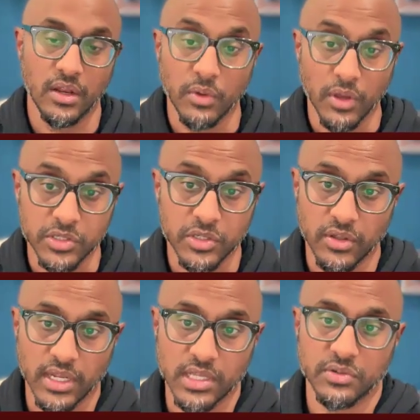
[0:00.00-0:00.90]
we also
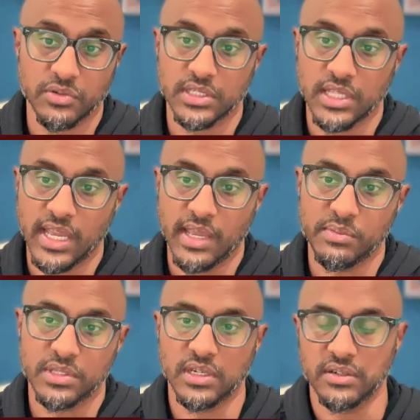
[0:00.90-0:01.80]
know that Israel's
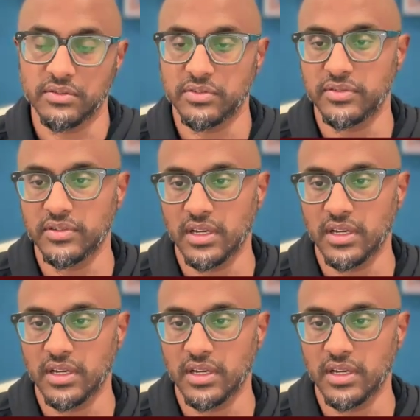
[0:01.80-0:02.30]
claims of